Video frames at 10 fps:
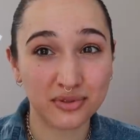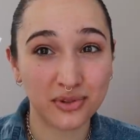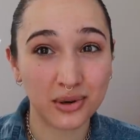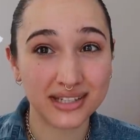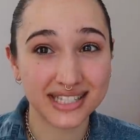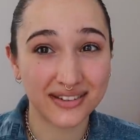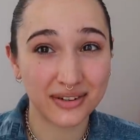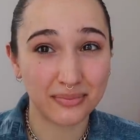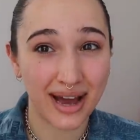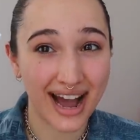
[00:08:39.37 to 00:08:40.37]
before it's
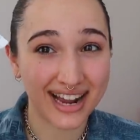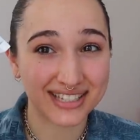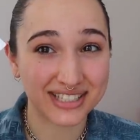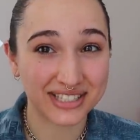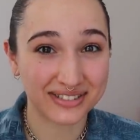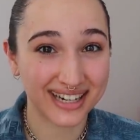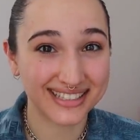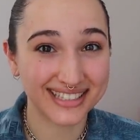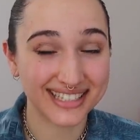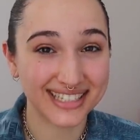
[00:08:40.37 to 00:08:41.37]
even packaged
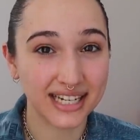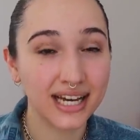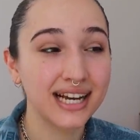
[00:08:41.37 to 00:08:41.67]
correctly.